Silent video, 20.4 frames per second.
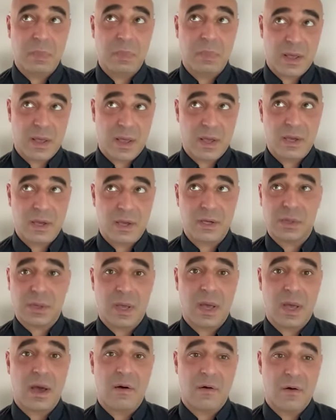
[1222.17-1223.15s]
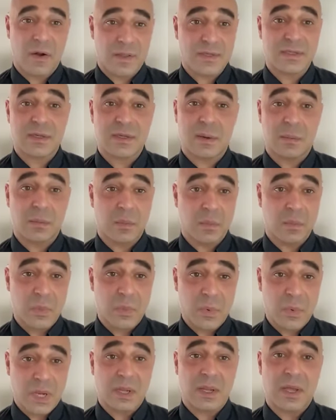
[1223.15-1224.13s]
But actually, I read some
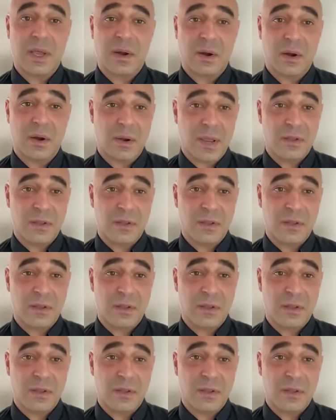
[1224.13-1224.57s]
really